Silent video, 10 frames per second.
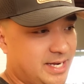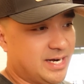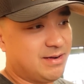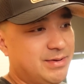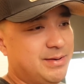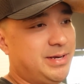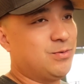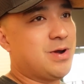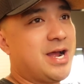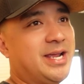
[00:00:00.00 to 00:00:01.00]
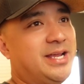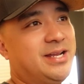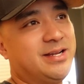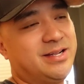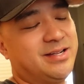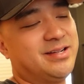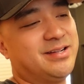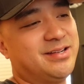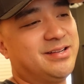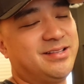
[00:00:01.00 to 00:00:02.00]
and I'm going to be rocking
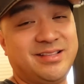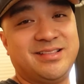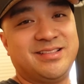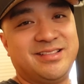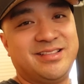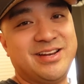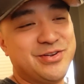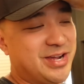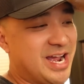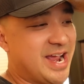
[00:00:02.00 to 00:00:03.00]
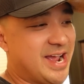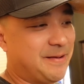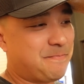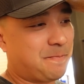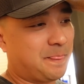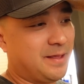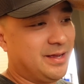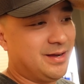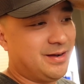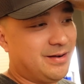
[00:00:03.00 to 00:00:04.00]
the new kayak.
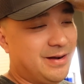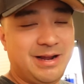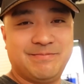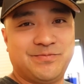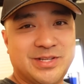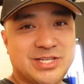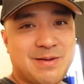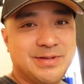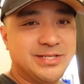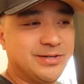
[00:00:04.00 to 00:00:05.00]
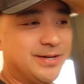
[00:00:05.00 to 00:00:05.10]
Alright, let's hop into